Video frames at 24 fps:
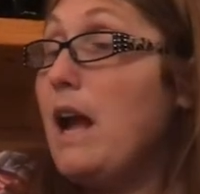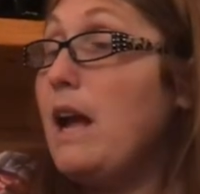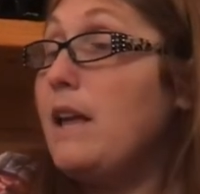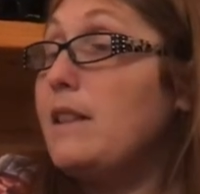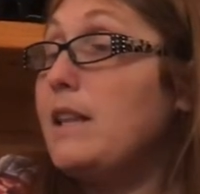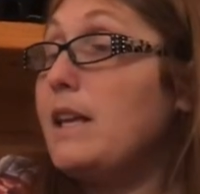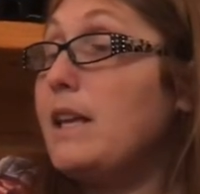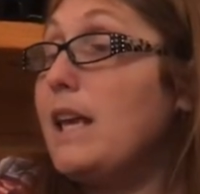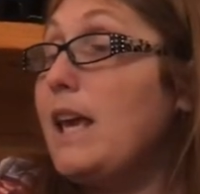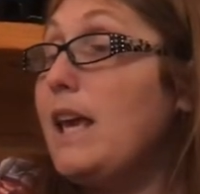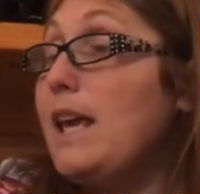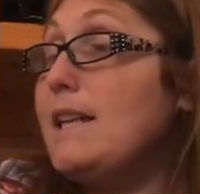
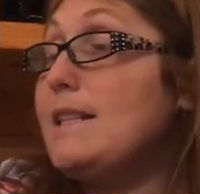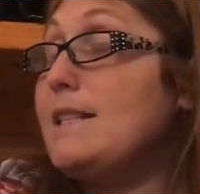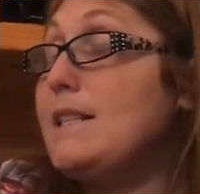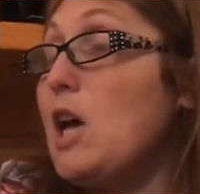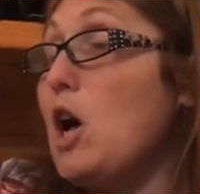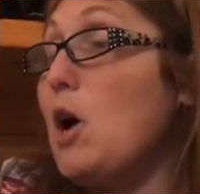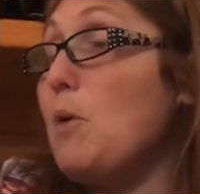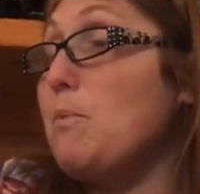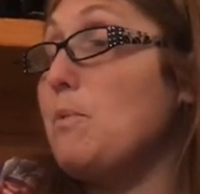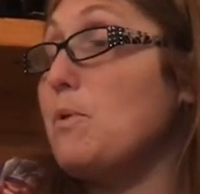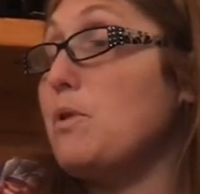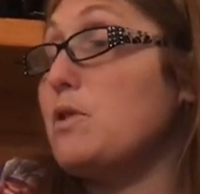The king's
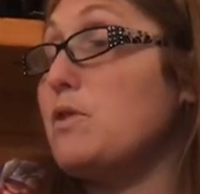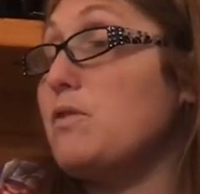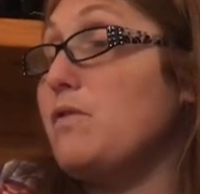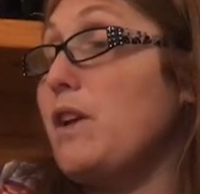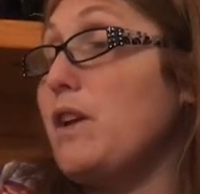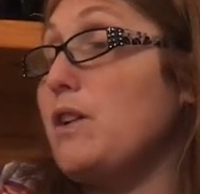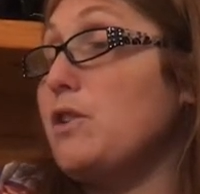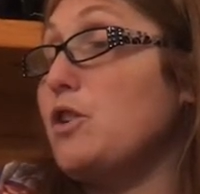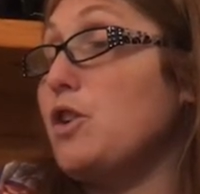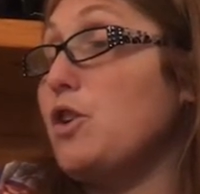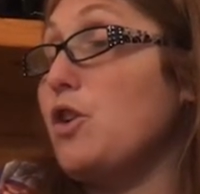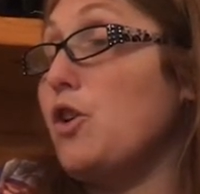helpers
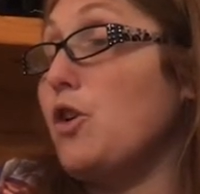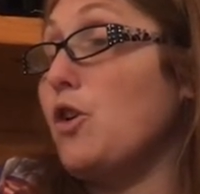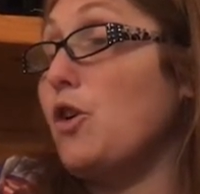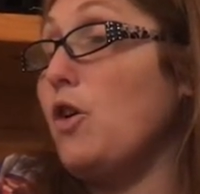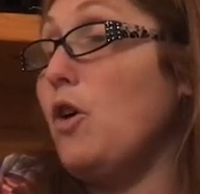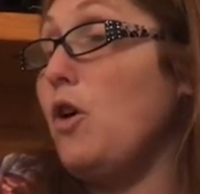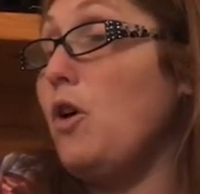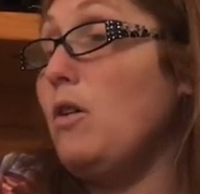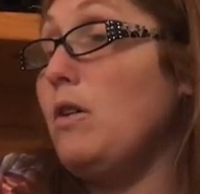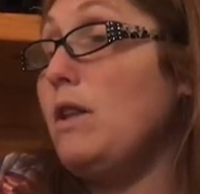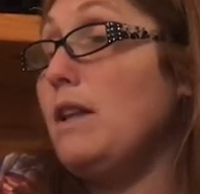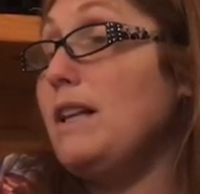found a
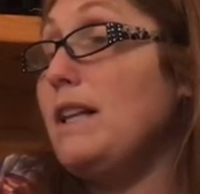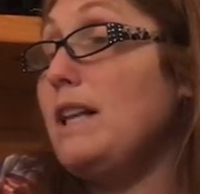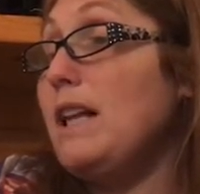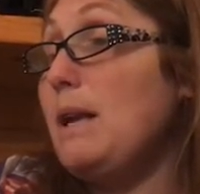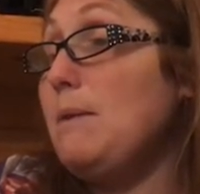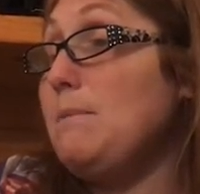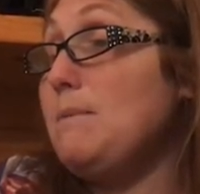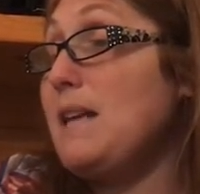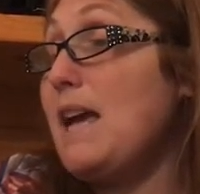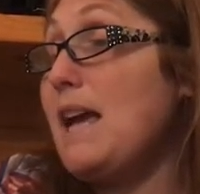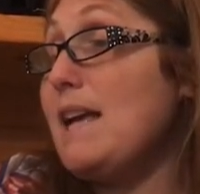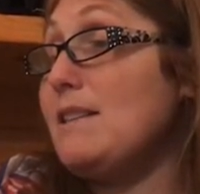girl
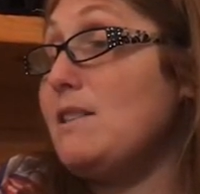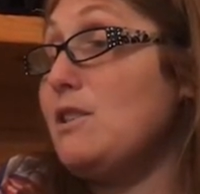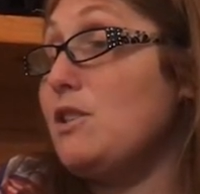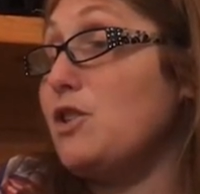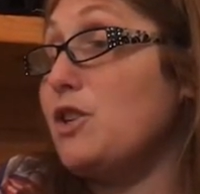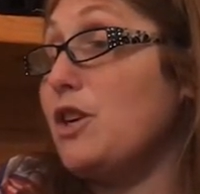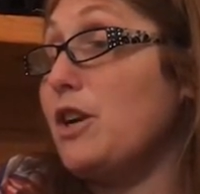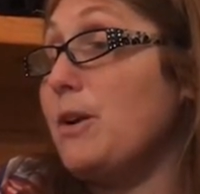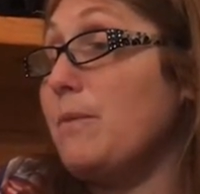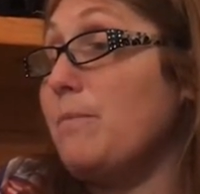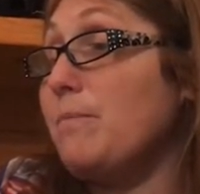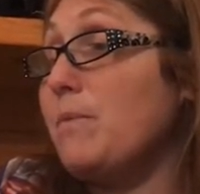named
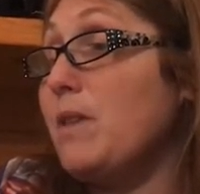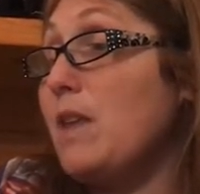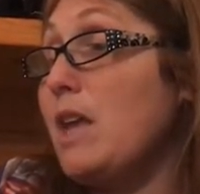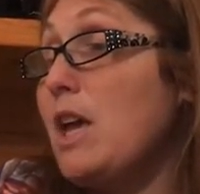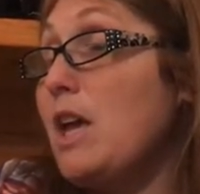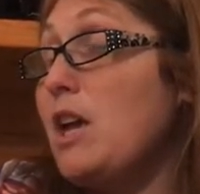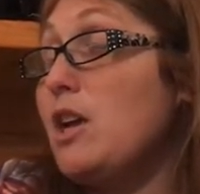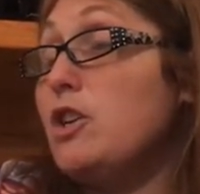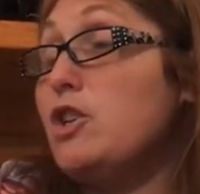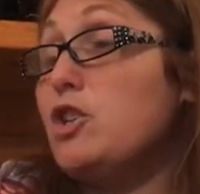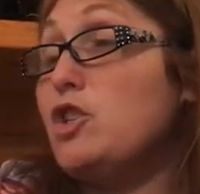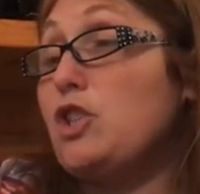Esther.
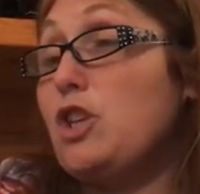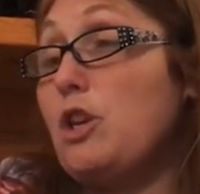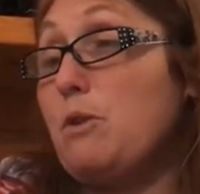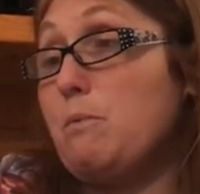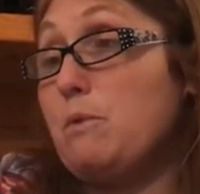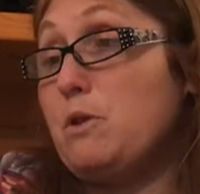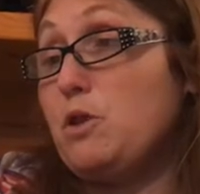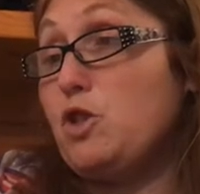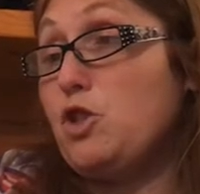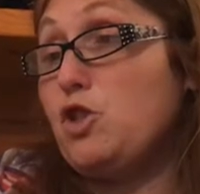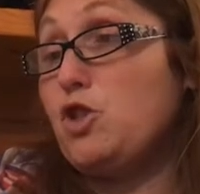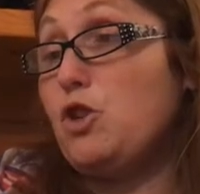She
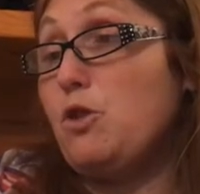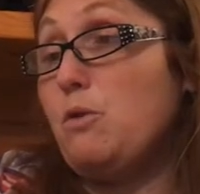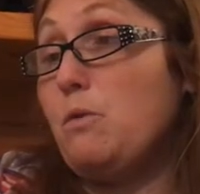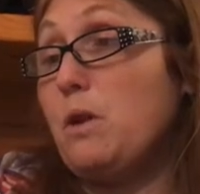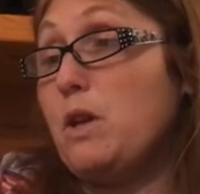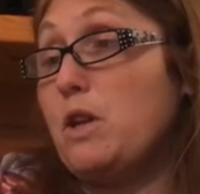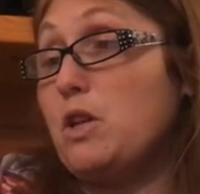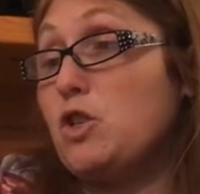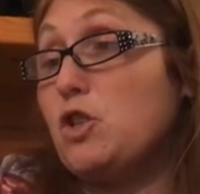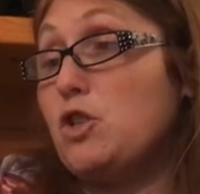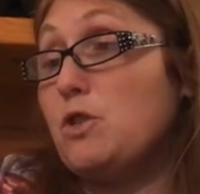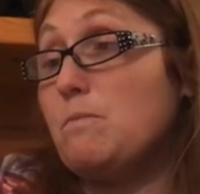was
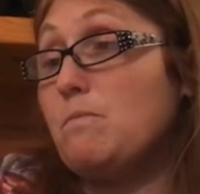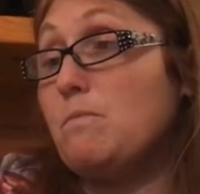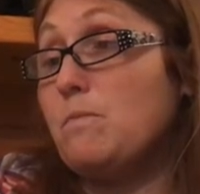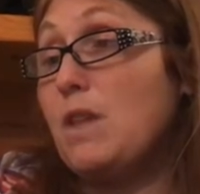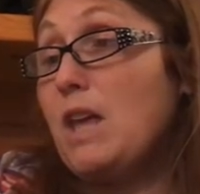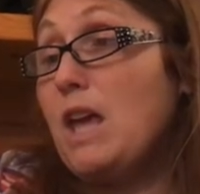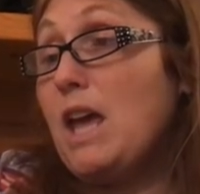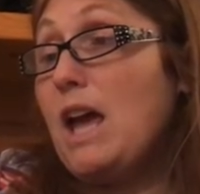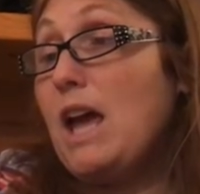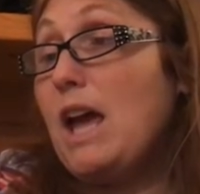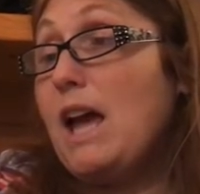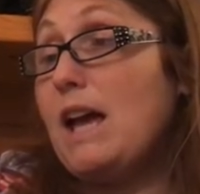Jewish.
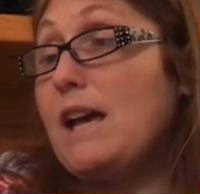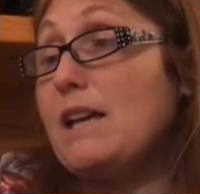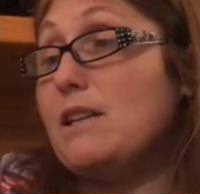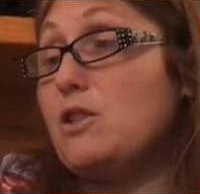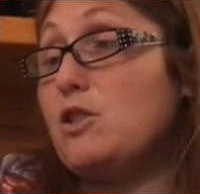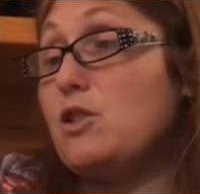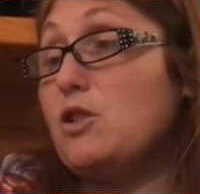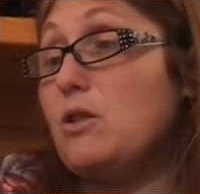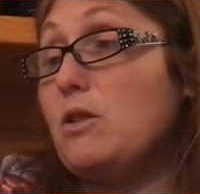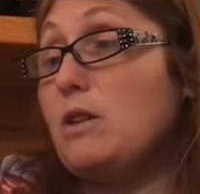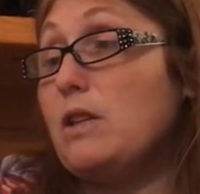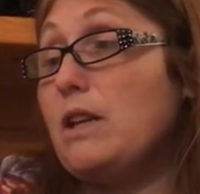
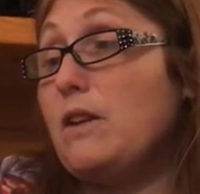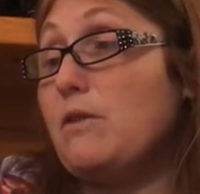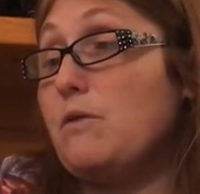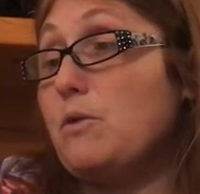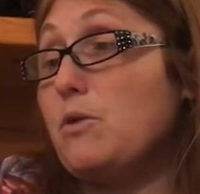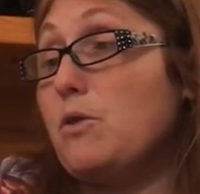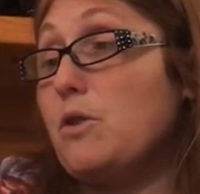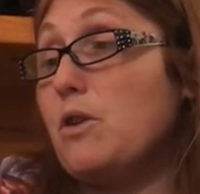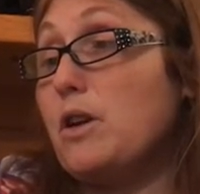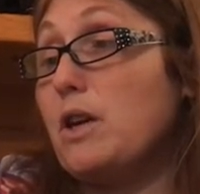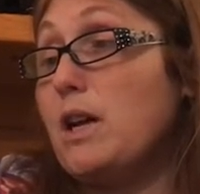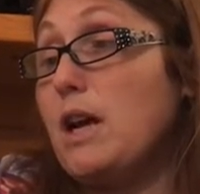Esther lived
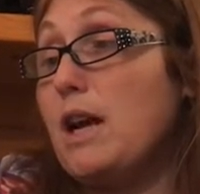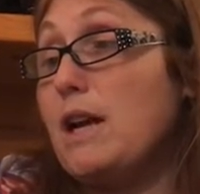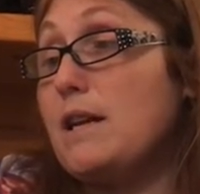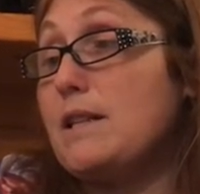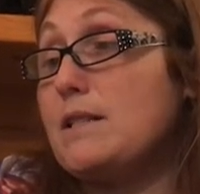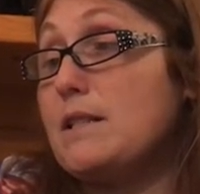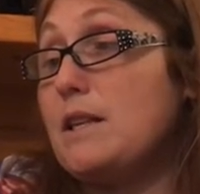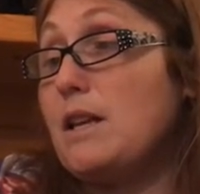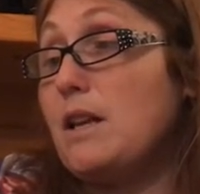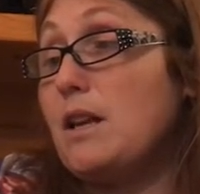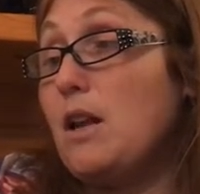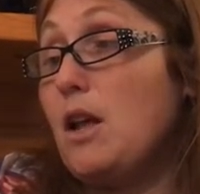with her
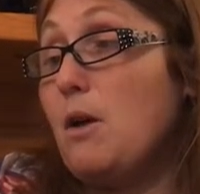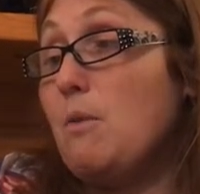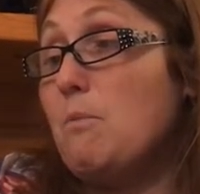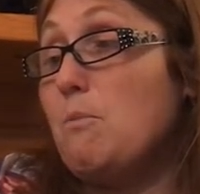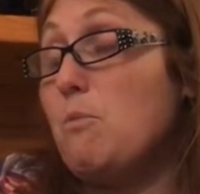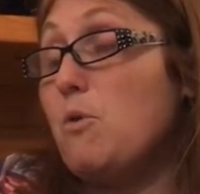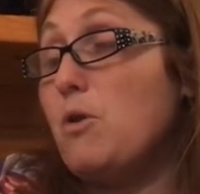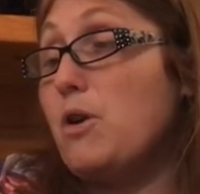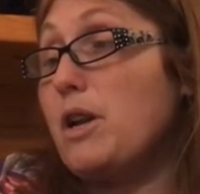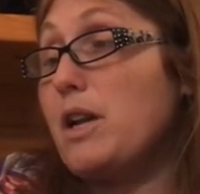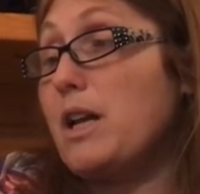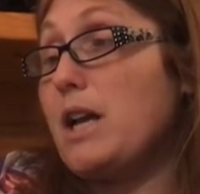cousin,
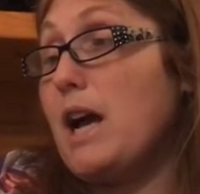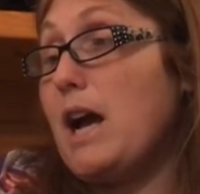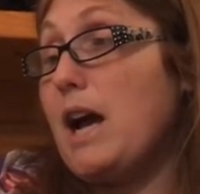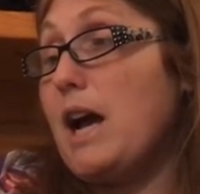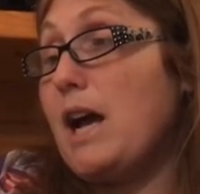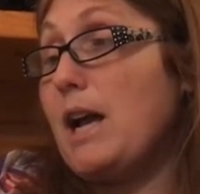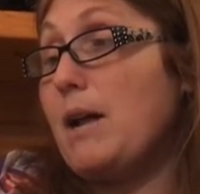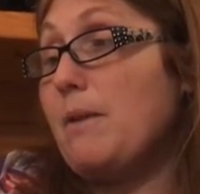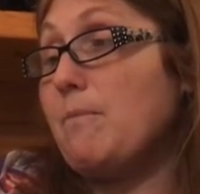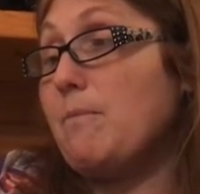Mordecai.